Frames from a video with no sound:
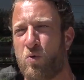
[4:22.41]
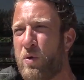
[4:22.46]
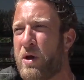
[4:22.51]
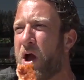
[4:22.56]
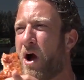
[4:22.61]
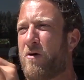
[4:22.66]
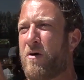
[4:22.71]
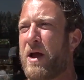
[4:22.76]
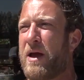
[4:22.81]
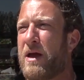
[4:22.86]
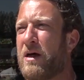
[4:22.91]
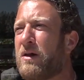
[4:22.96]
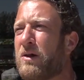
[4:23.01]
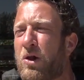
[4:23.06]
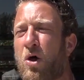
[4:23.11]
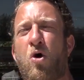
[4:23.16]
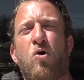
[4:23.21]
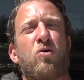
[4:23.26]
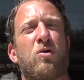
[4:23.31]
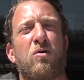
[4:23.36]
We are a
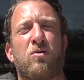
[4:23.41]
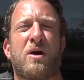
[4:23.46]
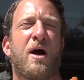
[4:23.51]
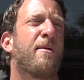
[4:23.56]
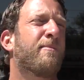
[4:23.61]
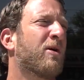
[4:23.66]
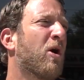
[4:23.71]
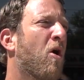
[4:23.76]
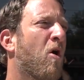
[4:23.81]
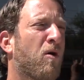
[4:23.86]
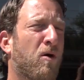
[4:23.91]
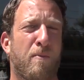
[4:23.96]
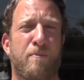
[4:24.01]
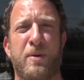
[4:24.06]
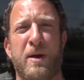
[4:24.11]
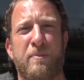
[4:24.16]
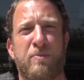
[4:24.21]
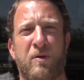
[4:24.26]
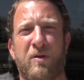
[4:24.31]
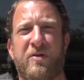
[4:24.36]
local company. All our
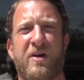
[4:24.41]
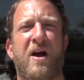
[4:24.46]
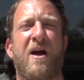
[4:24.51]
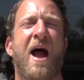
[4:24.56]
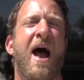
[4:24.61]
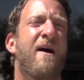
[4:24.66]
people there,